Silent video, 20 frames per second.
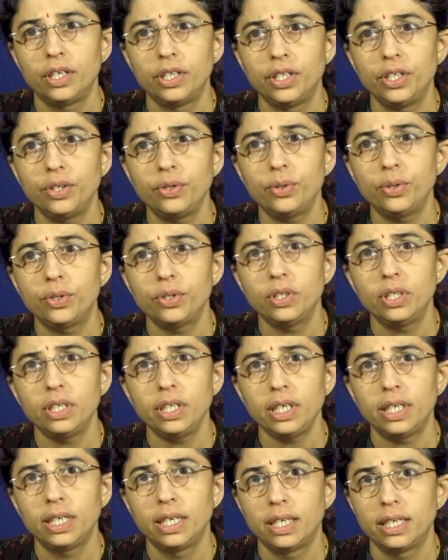due to
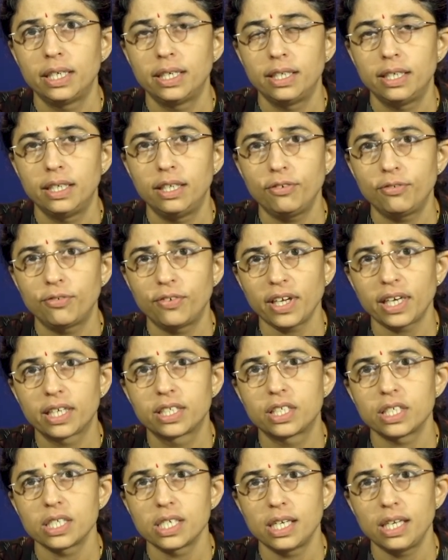the defect